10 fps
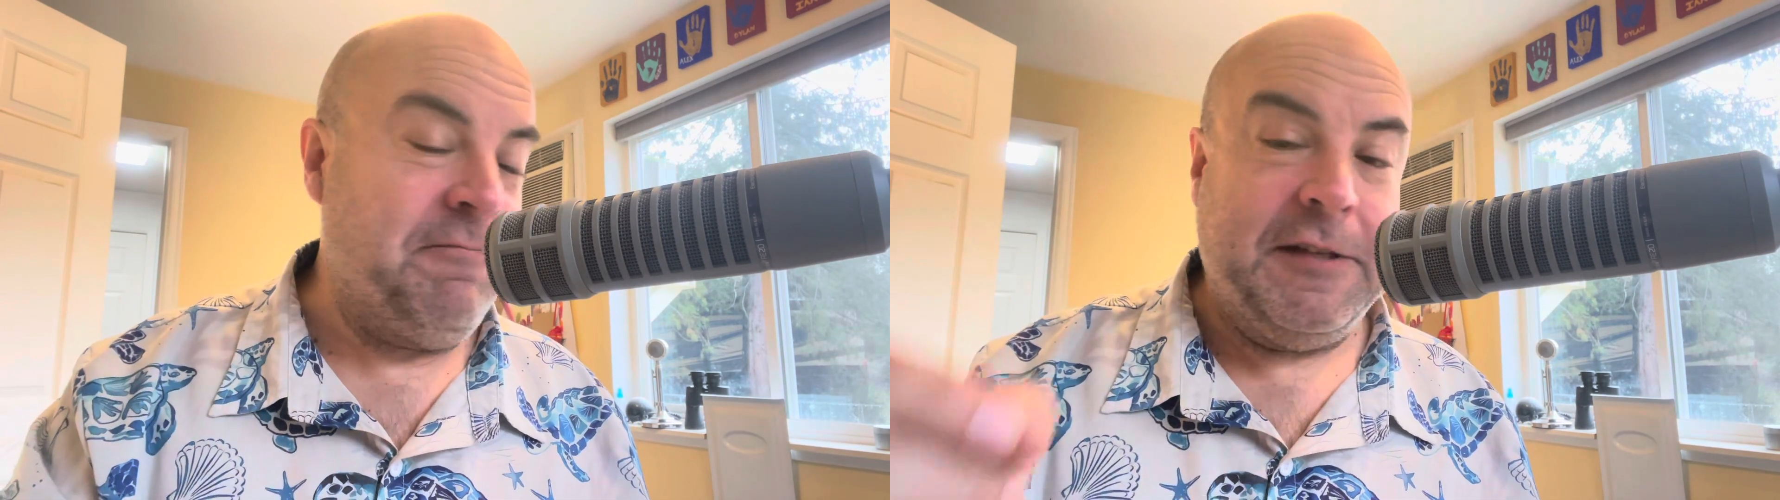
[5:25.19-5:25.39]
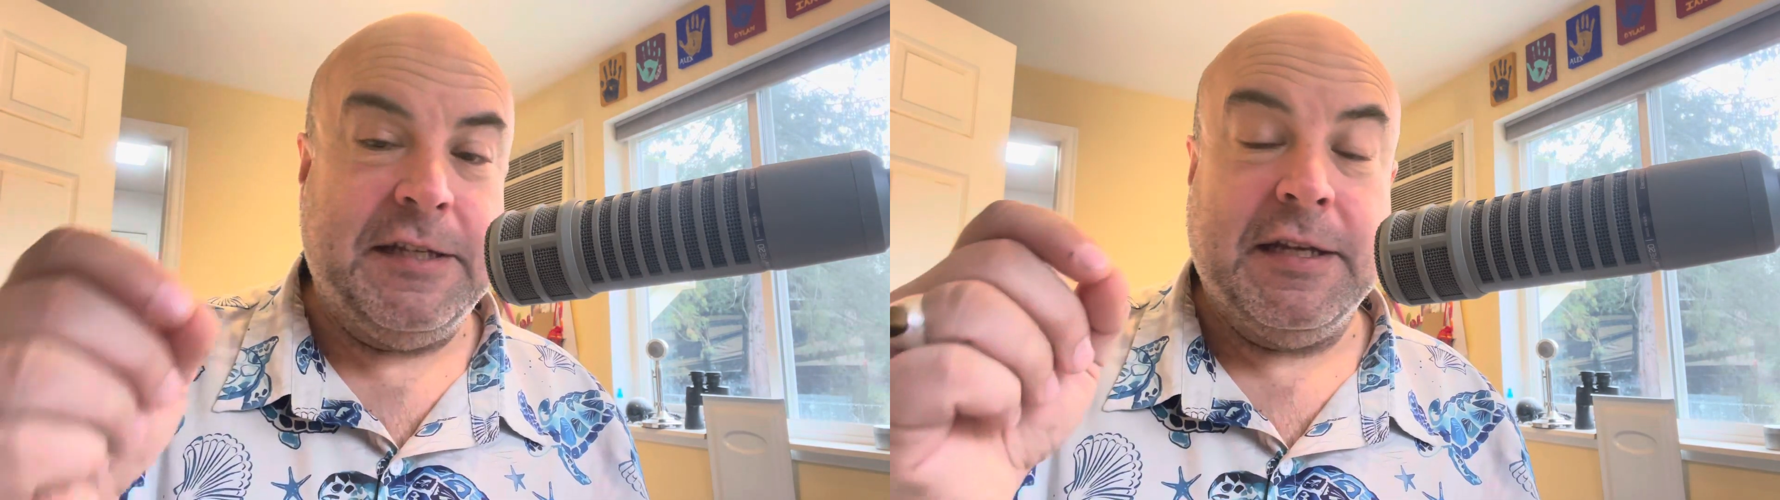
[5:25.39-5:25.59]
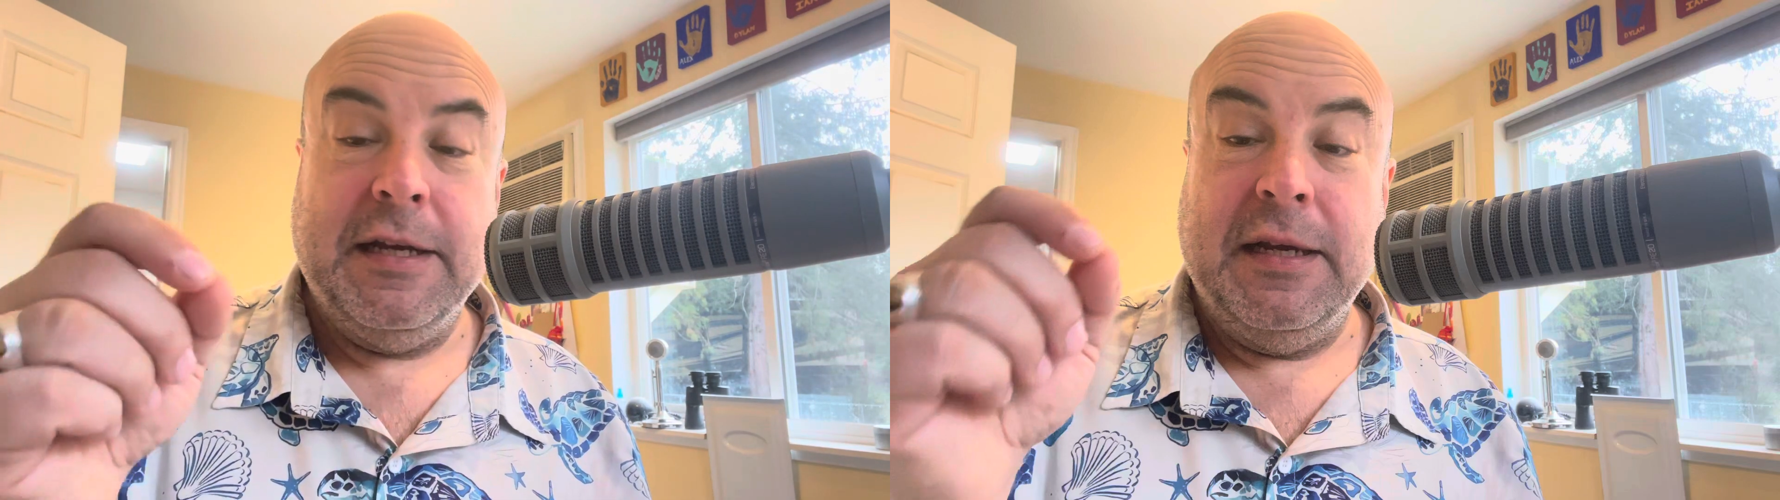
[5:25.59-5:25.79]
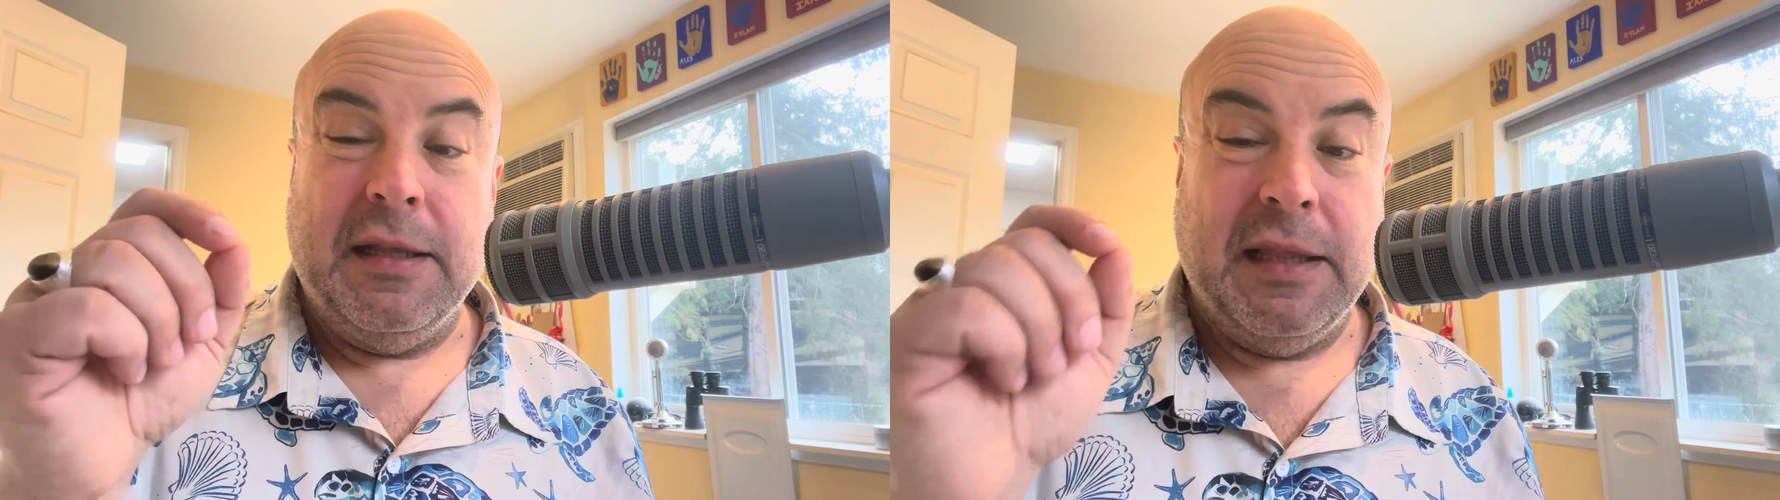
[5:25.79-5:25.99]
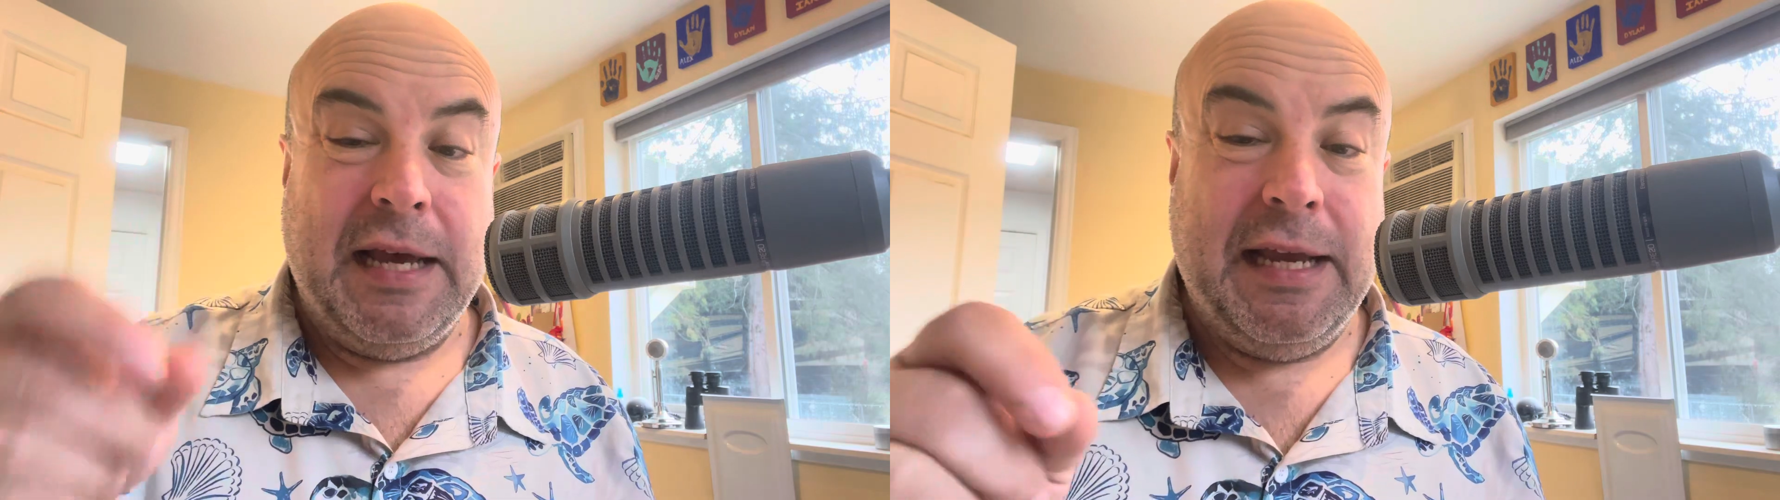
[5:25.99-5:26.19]
Please
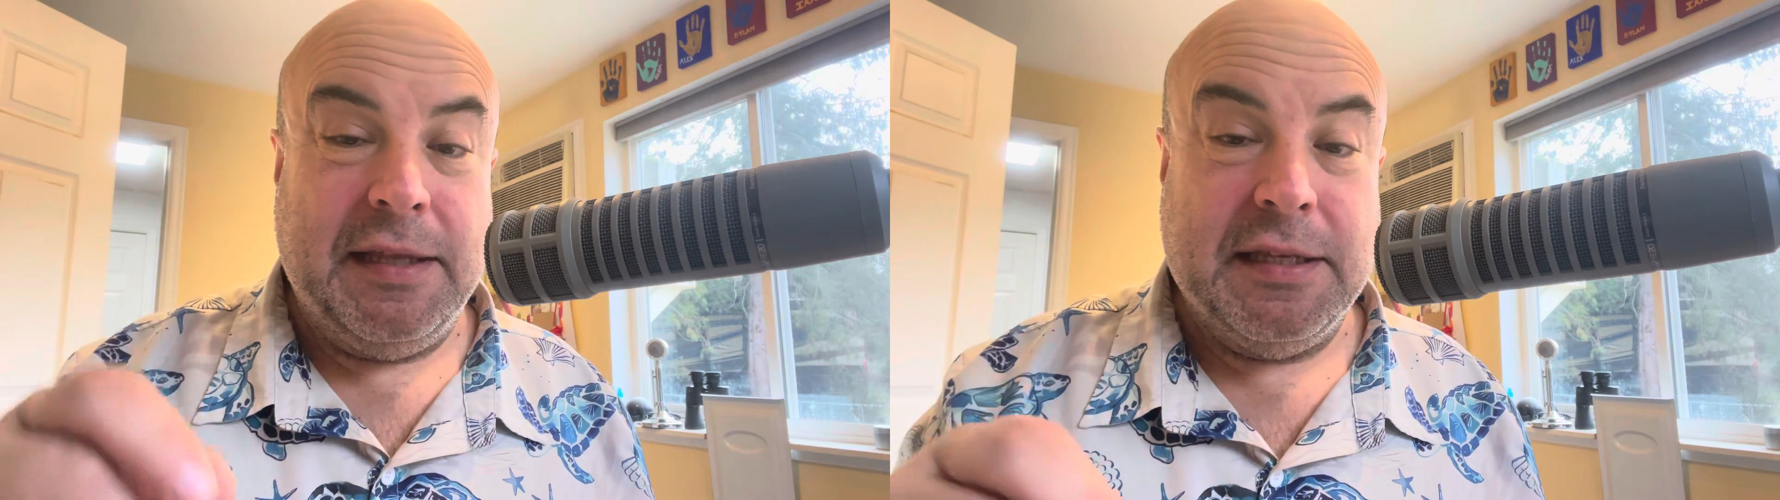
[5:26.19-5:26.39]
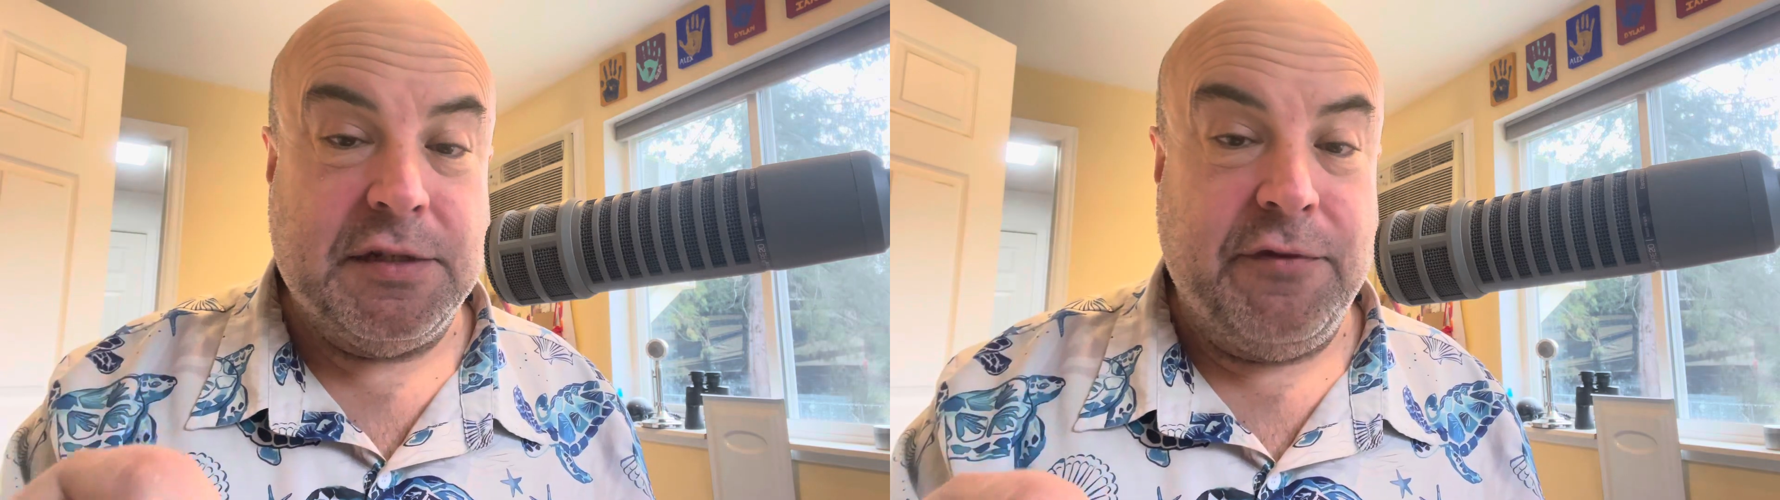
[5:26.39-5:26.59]
like this